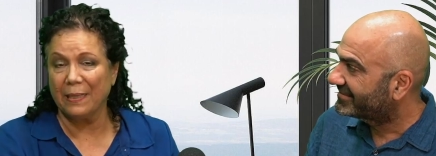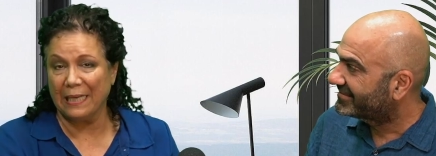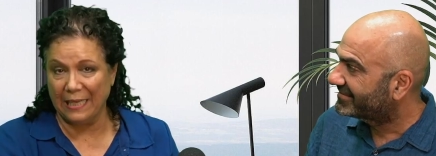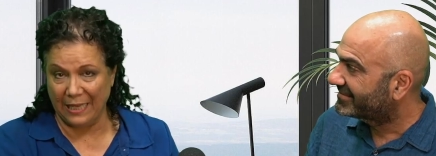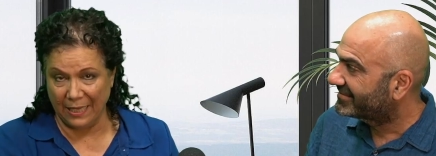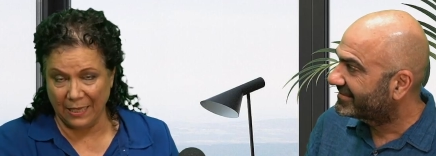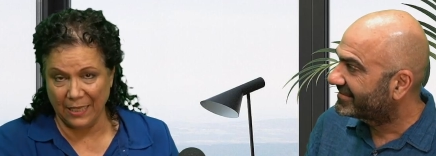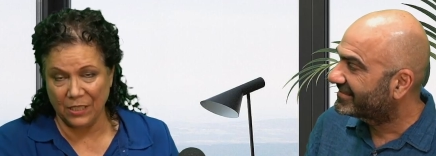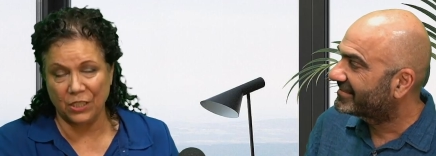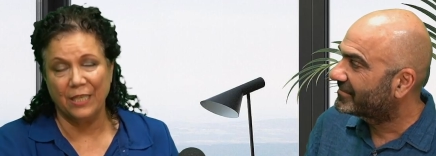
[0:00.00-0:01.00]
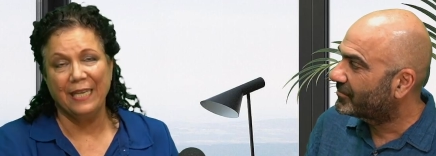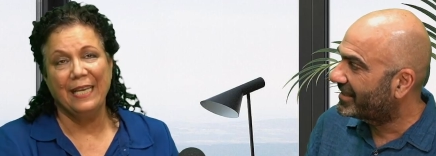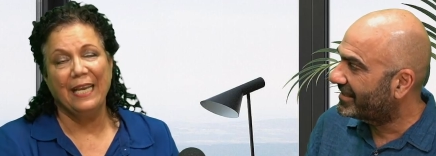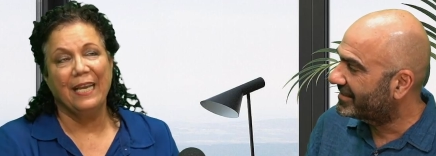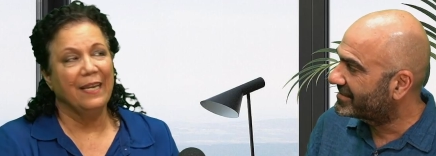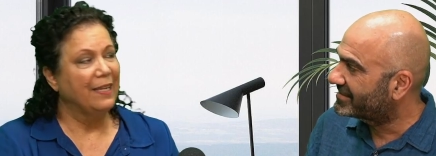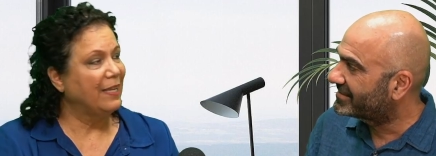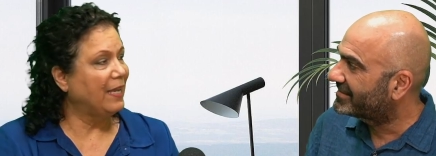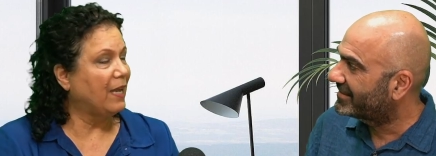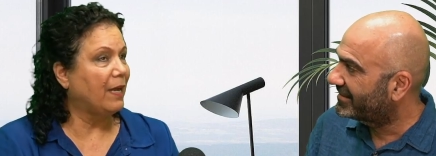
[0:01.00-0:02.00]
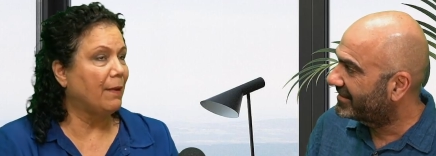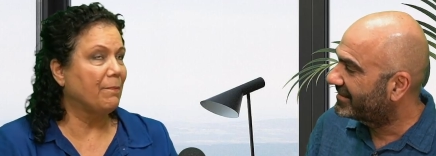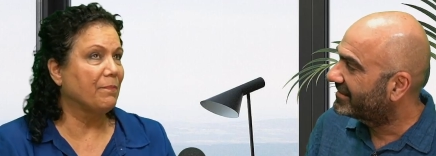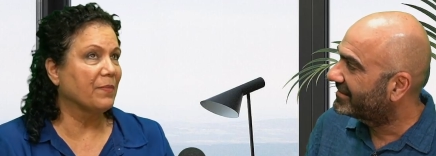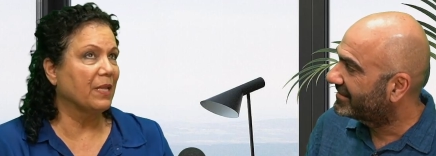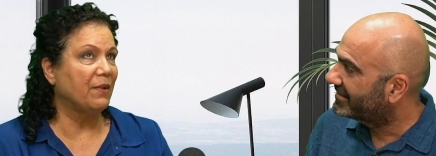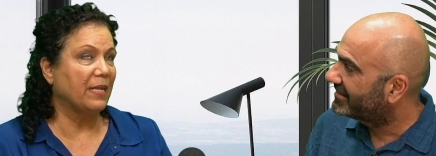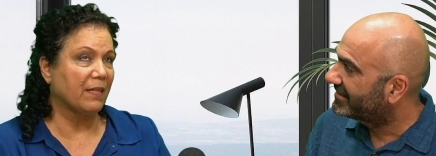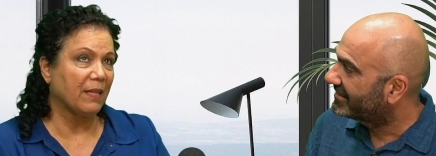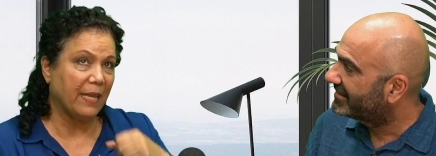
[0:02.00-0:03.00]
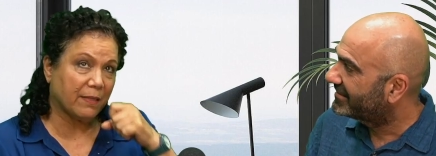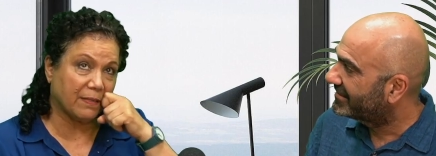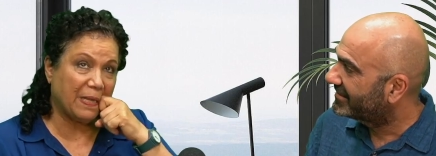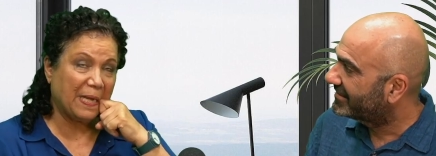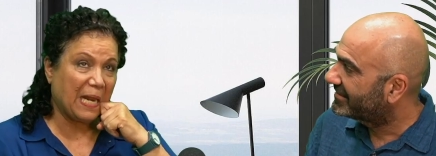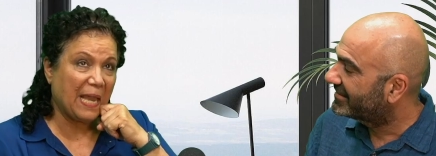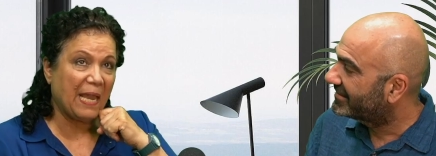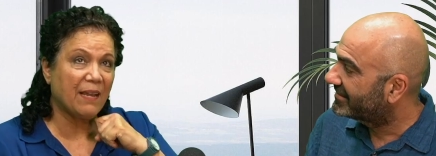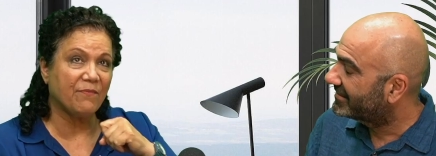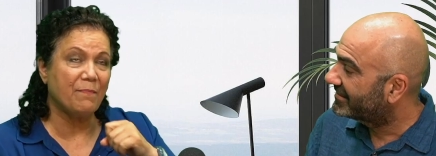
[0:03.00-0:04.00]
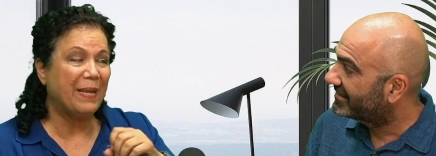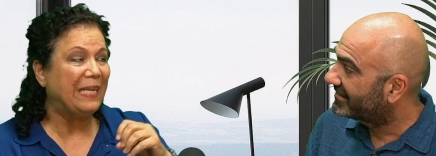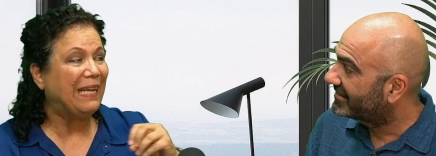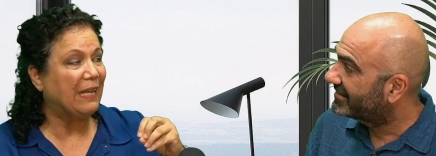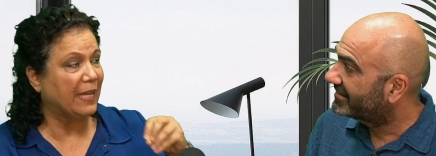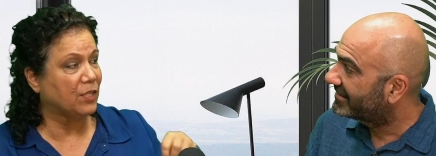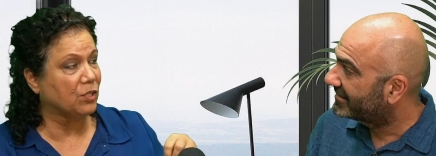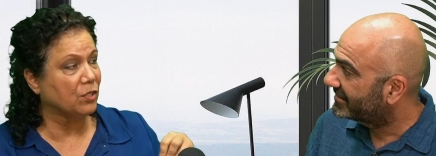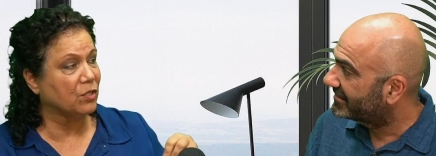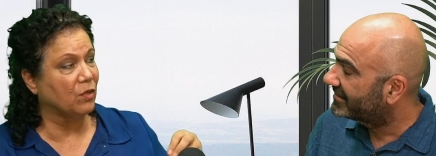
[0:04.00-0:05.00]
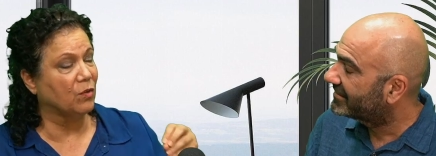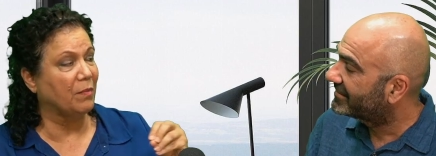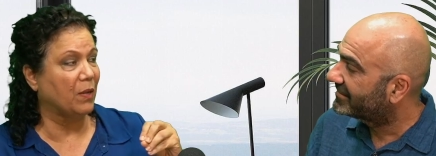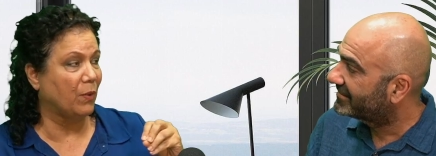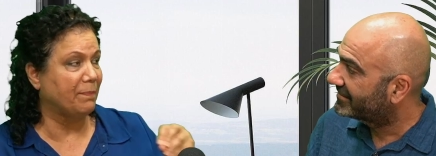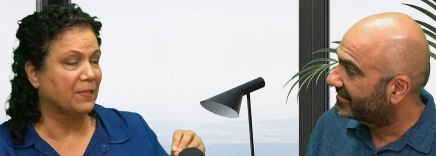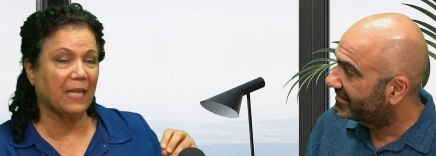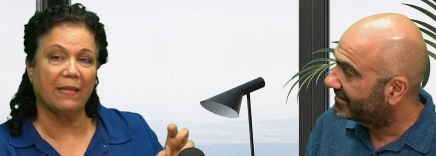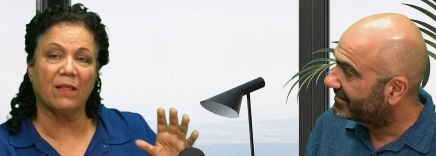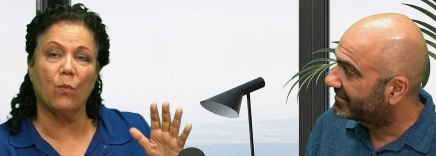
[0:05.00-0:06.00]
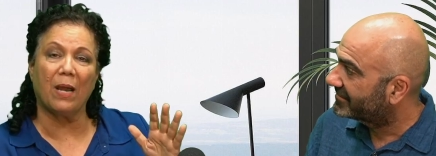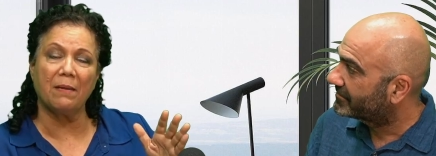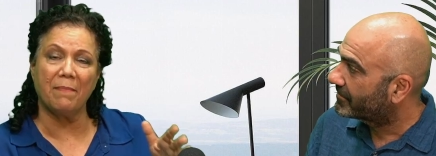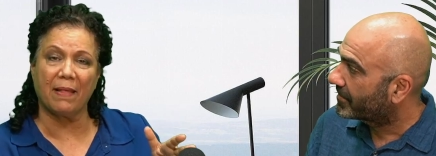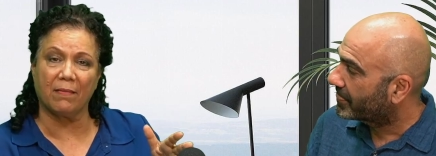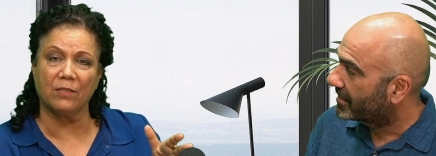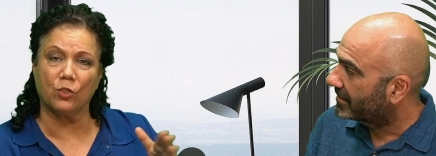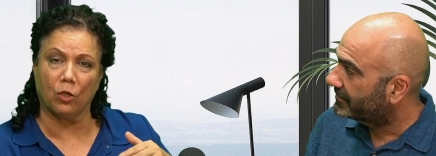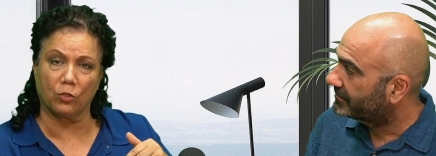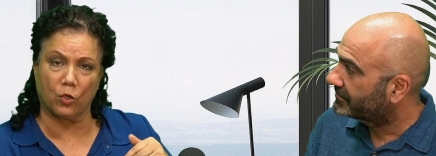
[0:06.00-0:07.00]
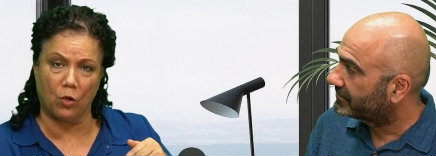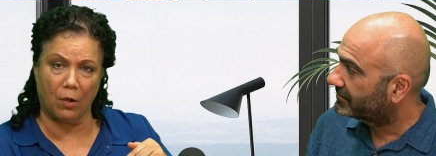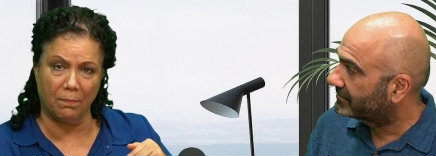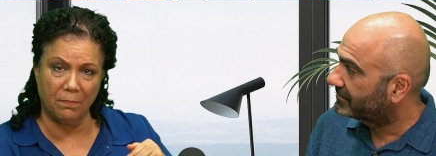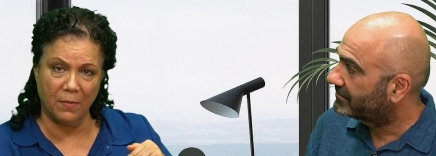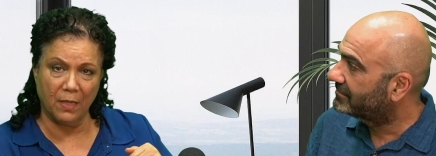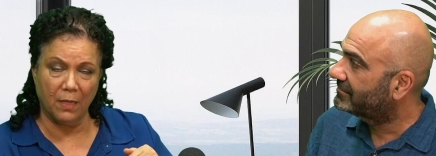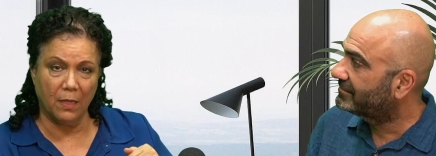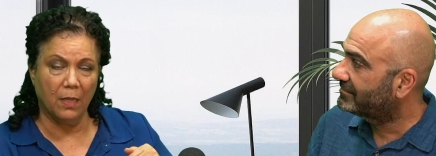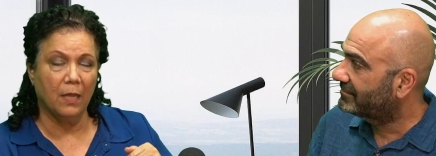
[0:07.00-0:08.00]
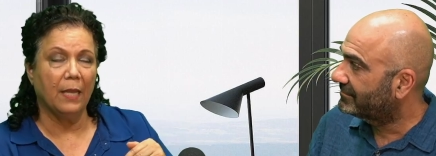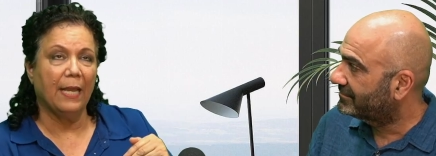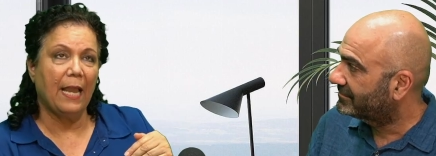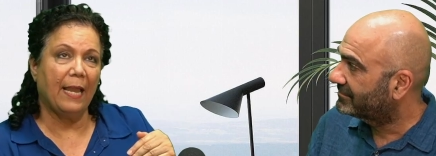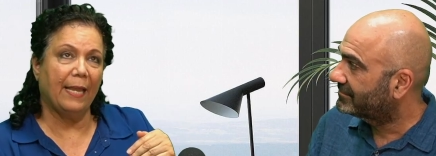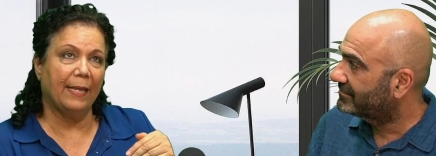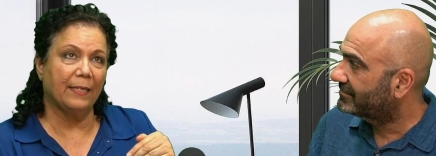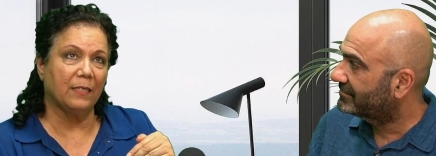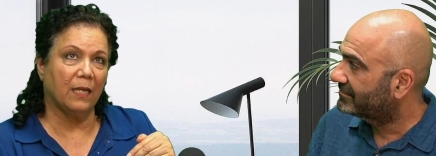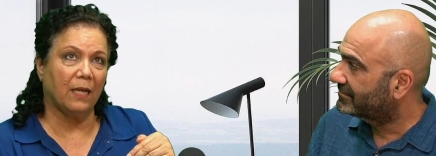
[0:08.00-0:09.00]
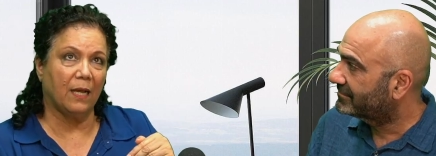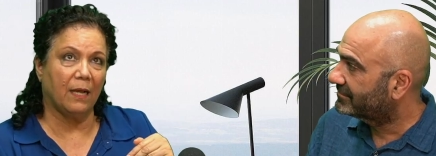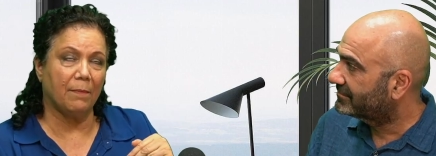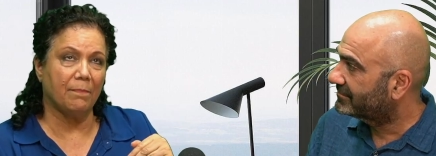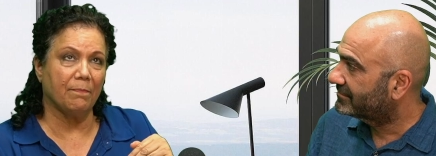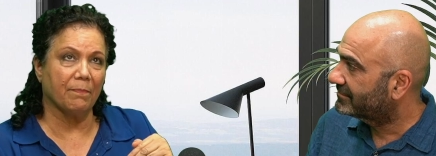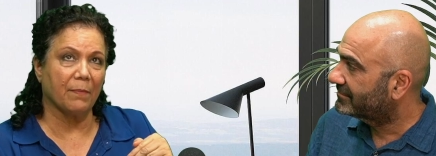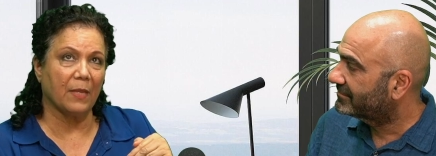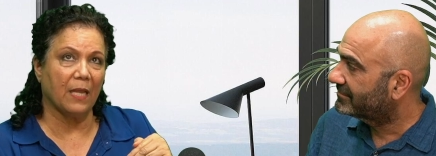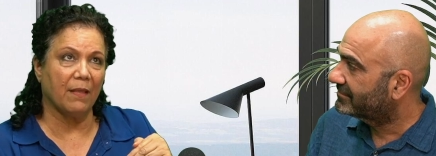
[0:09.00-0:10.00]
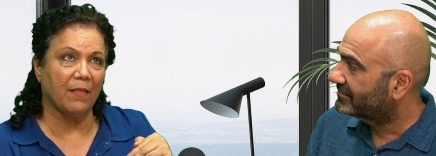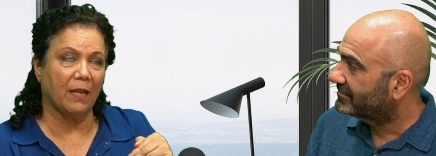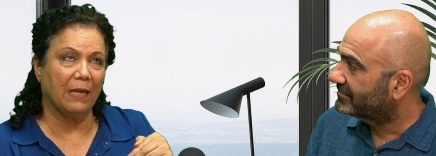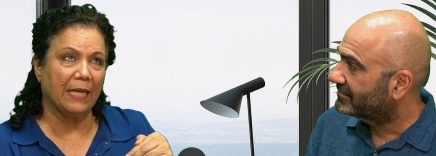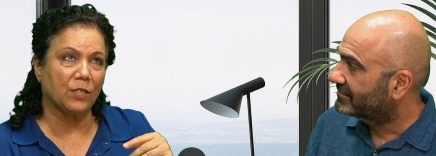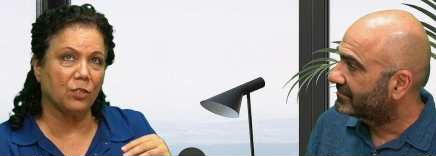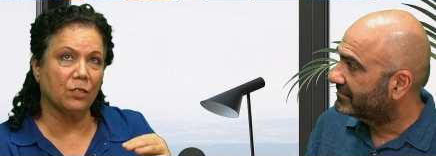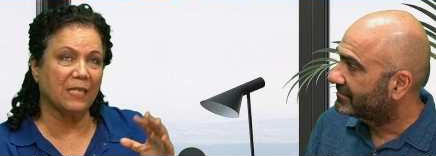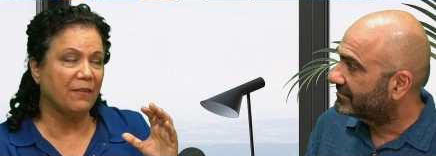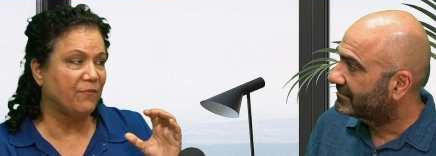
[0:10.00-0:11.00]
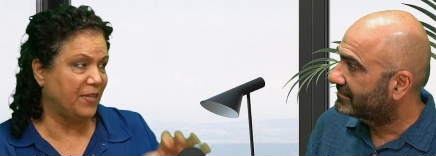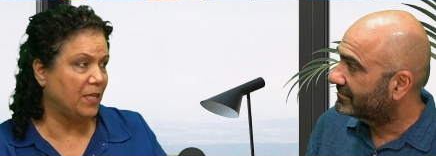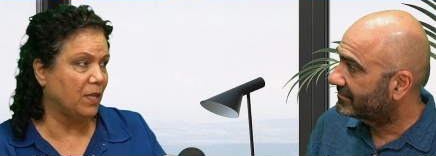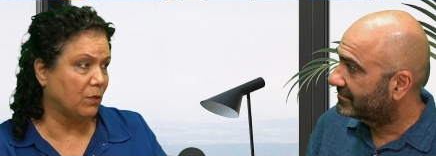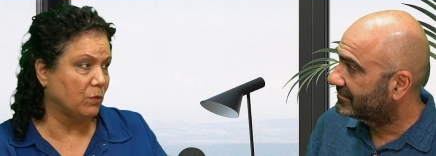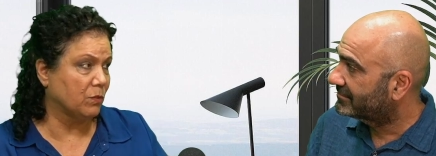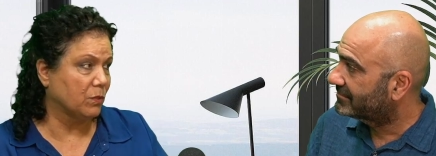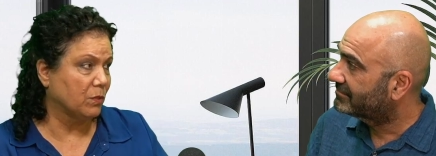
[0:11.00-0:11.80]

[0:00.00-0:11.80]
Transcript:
Speaker 1: in English. What else? Um, at, at, and I have many lectures on my website, theonemethod.com. Mm-hmm. And um, their lectures and videos